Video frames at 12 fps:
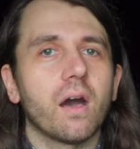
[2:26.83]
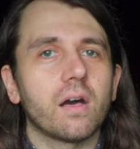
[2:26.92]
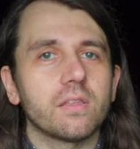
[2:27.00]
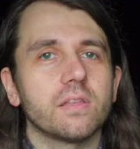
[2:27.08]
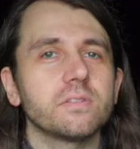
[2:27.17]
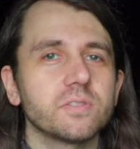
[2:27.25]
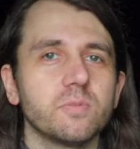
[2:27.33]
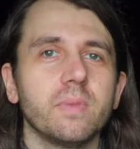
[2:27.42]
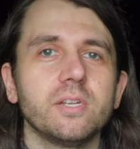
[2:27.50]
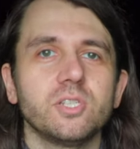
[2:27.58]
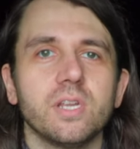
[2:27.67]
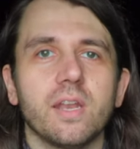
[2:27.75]
I'll also
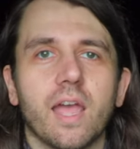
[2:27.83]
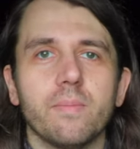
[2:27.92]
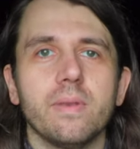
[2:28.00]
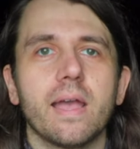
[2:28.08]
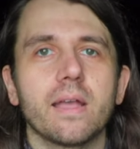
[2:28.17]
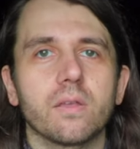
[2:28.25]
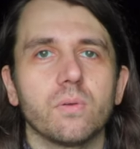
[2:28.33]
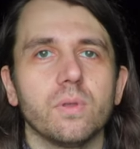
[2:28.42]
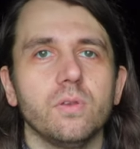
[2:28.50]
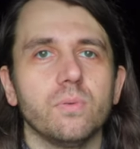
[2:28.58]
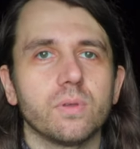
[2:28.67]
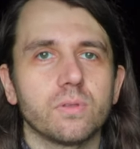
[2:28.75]
mention I'm not
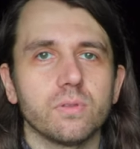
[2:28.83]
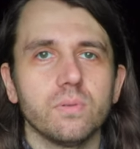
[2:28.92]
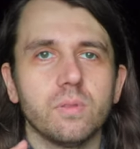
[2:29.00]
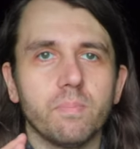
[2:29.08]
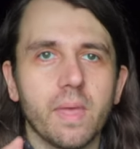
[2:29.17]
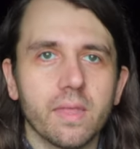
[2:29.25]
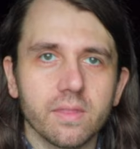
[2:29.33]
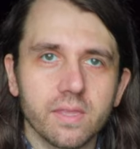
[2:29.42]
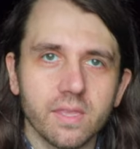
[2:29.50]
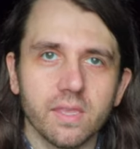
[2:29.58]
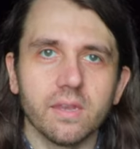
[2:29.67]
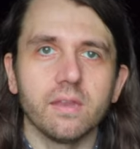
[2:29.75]
going to include the
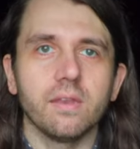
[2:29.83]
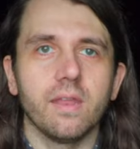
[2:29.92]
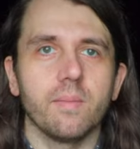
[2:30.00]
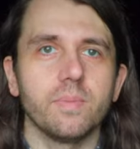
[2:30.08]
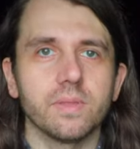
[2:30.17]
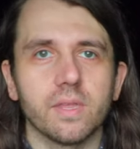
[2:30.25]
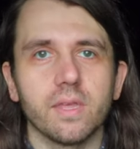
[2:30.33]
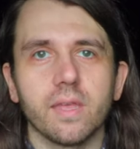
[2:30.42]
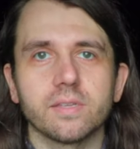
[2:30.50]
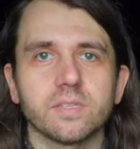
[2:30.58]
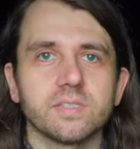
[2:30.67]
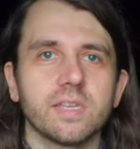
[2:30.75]
Pelican Nebula
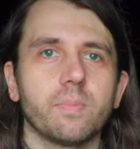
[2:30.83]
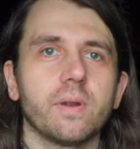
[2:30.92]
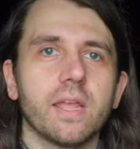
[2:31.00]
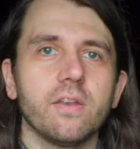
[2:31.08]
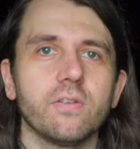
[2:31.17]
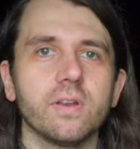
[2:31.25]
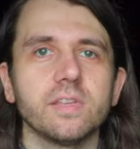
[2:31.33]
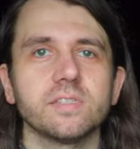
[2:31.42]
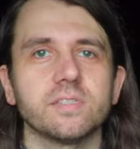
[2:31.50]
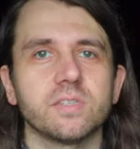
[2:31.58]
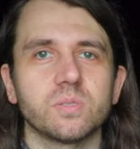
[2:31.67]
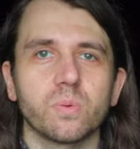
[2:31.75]
as a separate entry
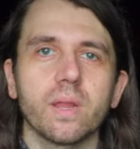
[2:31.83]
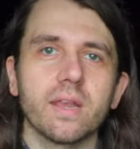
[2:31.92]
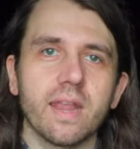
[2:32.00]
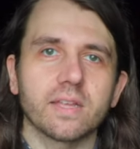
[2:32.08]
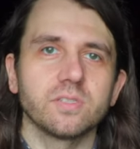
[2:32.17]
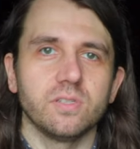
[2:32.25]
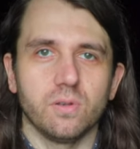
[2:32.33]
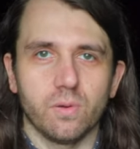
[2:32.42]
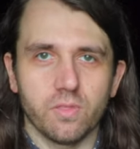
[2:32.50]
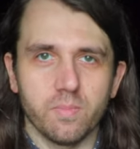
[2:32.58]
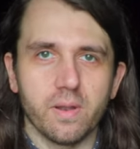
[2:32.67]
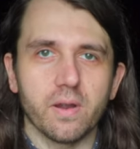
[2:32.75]
since it's right next to
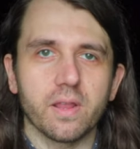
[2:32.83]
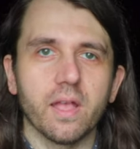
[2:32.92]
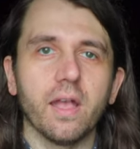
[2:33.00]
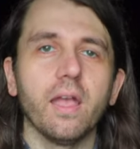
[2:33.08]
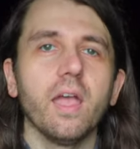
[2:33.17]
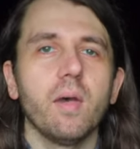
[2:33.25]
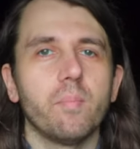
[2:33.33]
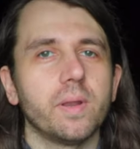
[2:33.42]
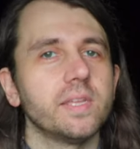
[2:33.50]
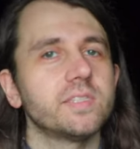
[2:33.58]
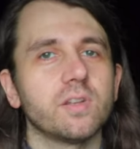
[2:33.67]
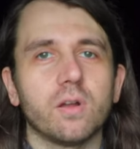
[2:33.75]
North America,
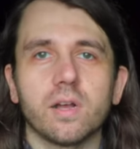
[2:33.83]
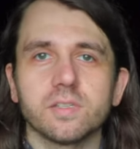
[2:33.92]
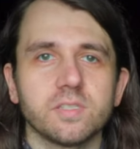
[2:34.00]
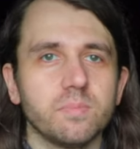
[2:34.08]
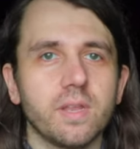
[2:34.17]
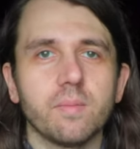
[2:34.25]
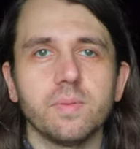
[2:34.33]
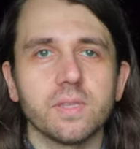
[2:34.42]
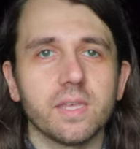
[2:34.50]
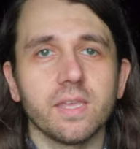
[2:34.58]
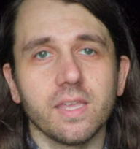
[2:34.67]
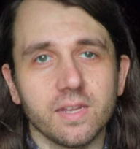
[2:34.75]
but it's an awesome
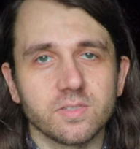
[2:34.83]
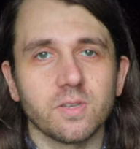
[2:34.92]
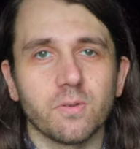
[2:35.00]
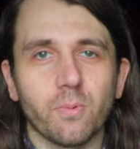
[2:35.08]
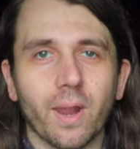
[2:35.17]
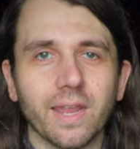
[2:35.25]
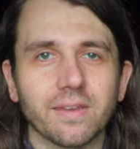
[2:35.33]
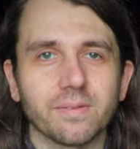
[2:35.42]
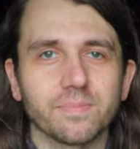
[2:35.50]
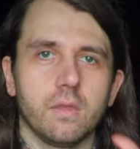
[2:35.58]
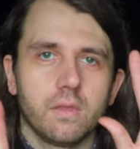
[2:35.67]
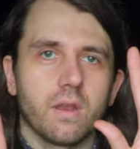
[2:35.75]
nebula in its own right.
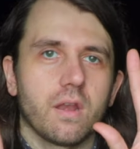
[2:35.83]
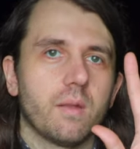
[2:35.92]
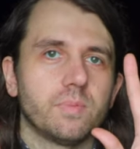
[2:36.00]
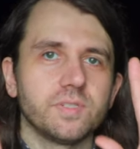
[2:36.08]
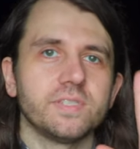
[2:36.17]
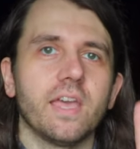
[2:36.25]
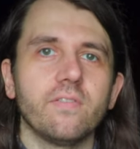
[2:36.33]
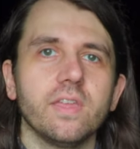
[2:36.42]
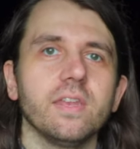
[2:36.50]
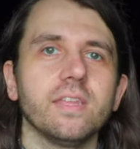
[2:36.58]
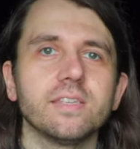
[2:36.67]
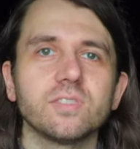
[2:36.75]
Number
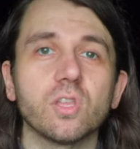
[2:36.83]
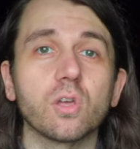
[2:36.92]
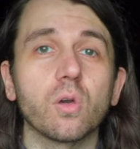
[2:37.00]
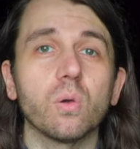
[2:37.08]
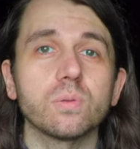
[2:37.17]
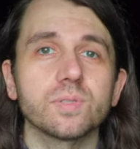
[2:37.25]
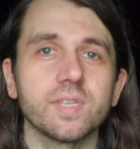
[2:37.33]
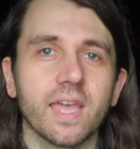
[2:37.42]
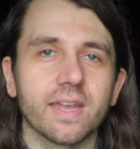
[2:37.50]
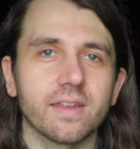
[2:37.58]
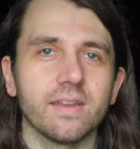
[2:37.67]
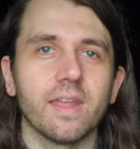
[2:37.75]
seven is the
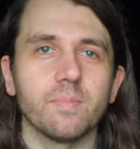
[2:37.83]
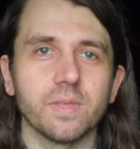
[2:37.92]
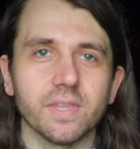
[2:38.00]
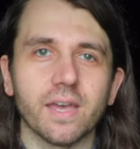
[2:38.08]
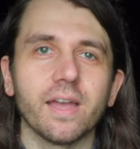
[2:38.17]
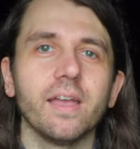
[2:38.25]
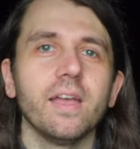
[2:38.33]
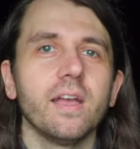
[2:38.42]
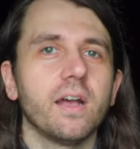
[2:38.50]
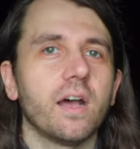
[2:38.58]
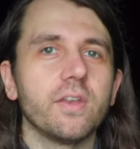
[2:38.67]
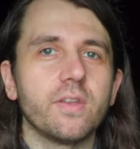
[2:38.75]
Coalsack Nebula,
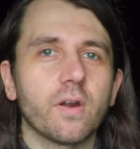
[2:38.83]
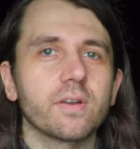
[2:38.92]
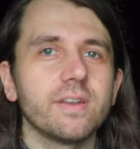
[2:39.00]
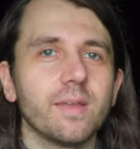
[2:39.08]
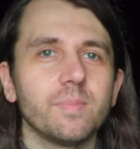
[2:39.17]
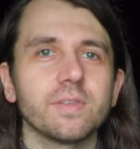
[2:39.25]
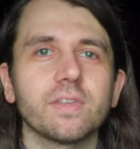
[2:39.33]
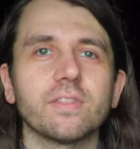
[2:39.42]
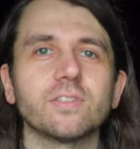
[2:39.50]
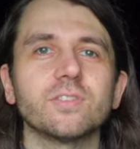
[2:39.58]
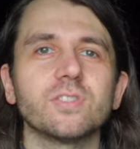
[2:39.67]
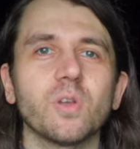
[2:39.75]
a dark nebula
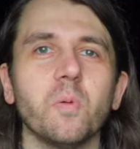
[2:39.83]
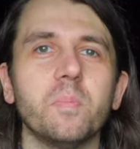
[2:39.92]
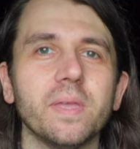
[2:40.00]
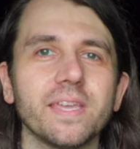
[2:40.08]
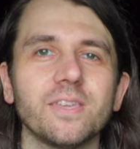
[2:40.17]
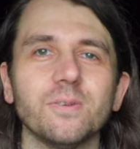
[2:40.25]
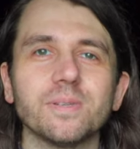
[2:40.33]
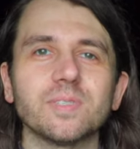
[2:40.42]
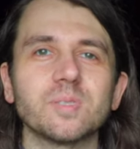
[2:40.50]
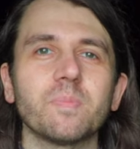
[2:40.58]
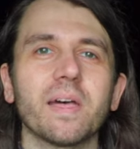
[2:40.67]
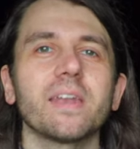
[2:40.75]
that's so big you can
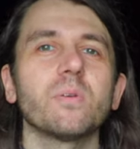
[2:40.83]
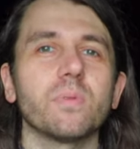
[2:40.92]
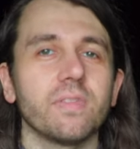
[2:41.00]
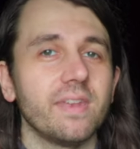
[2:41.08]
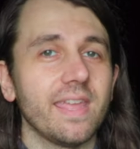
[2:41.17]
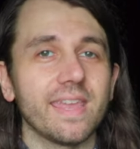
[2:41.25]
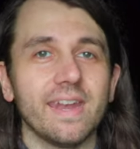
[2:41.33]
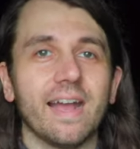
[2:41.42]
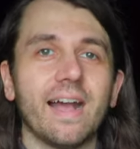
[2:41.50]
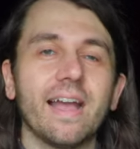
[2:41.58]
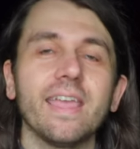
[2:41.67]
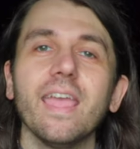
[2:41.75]
spot it with the naked
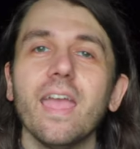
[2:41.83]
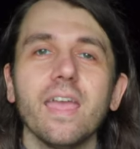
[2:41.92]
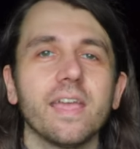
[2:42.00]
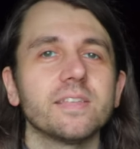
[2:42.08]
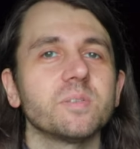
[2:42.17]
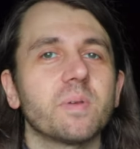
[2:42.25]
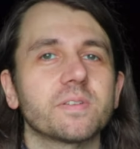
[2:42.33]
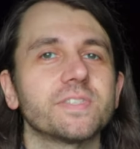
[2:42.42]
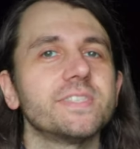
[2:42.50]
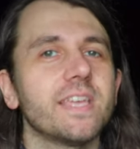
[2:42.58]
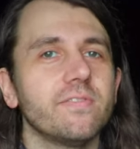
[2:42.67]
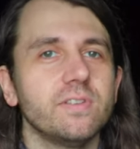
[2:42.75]
eye. It's about
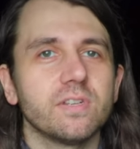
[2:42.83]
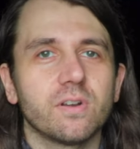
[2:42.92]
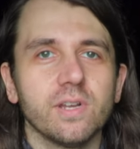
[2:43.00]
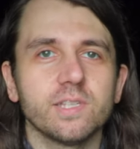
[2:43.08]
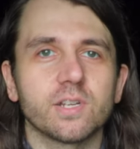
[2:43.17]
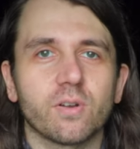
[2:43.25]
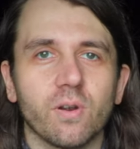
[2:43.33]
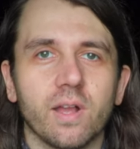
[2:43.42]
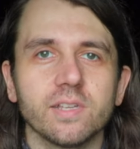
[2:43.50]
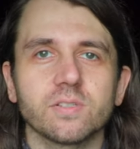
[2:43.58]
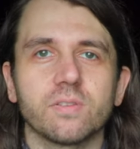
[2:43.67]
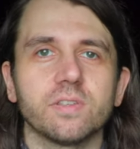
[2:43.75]
seven degrees
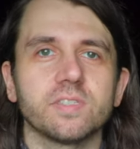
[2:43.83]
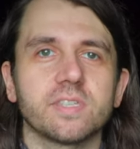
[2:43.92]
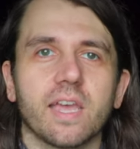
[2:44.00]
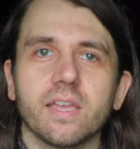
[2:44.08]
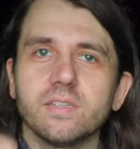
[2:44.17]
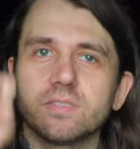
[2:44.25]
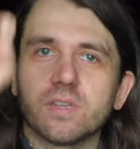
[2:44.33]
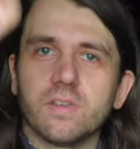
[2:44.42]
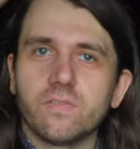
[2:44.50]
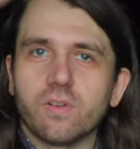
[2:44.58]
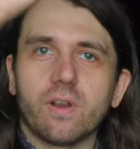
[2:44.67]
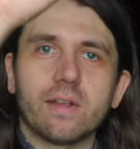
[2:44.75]
across, or the size
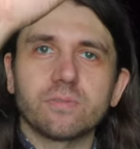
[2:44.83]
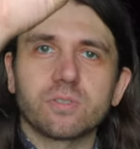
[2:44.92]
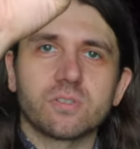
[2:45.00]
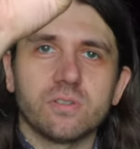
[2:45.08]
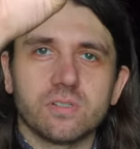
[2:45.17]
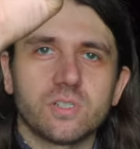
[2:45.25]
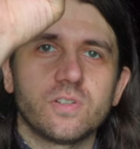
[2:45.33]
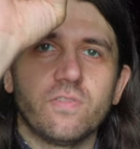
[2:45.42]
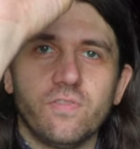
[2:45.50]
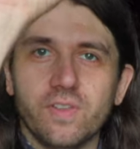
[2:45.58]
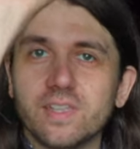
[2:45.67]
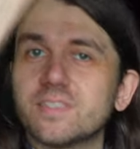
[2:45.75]
of your outstretched
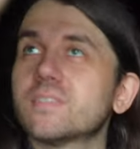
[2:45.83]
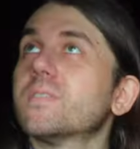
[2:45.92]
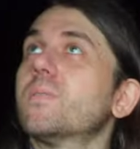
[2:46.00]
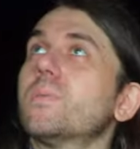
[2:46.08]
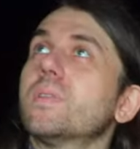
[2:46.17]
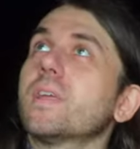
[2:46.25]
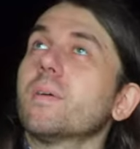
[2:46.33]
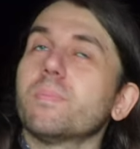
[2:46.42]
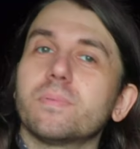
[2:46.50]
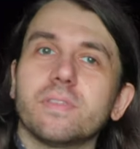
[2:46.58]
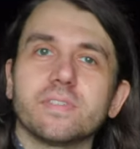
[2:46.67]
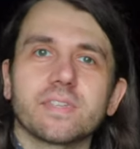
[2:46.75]
fist holding
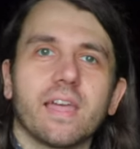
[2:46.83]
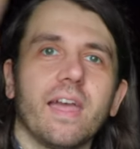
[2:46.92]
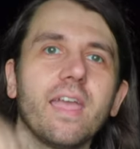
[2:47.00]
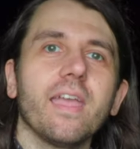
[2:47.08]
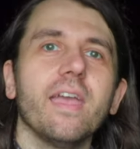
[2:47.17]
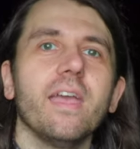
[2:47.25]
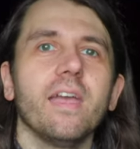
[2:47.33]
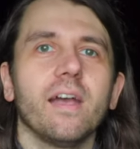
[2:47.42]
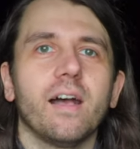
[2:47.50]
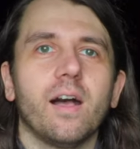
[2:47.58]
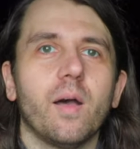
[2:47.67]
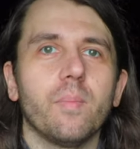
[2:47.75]
up to the sky.
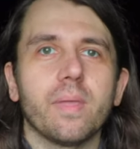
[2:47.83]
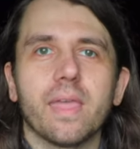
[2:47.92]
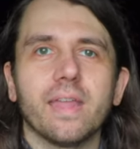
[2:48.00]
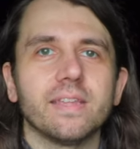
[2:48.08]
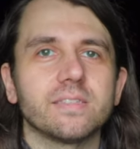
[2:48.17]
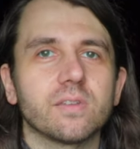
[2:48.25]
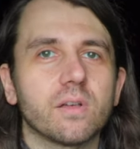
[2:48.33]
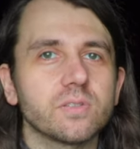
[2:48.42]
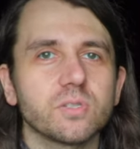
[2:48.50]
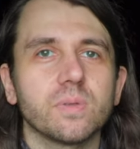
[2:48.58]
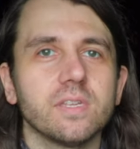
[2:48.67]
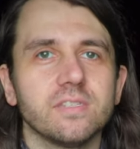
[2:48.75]
Um, and it's
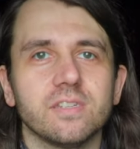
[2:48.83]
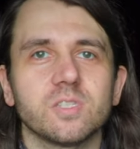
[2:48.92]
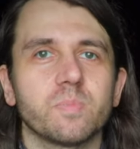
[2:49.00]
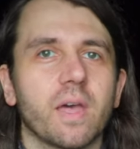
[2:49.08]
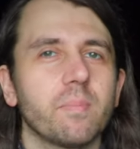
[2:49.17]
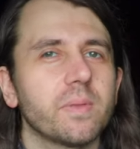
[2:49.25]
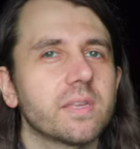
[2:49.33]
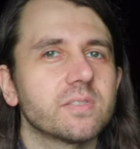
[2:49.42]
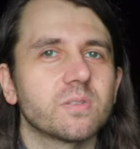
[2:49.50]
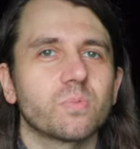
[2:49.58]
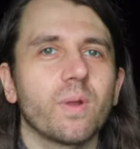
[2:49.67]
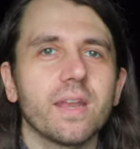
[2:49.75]
also easy to spot
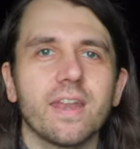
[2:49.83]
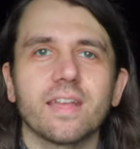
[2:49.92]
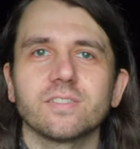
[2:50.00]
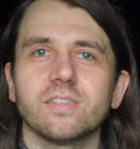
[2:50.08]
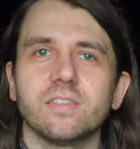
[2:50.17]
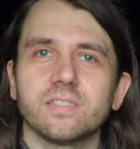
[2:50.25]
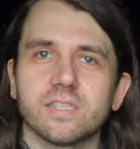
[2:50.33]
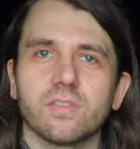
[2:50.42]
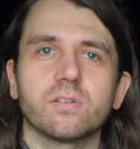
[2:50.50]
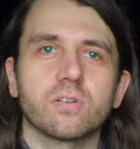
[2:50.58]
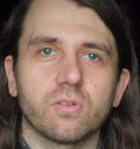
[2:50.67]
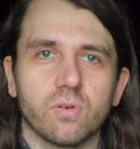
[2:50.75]
because it's right next to the
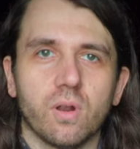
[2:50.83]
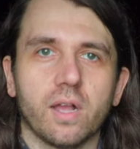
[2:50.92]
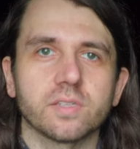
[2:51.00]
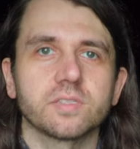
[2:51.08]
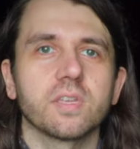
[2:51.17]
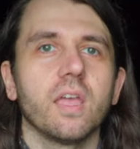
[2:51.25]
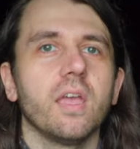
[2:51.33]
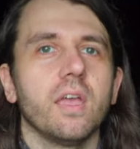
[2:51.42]
Southern Cross.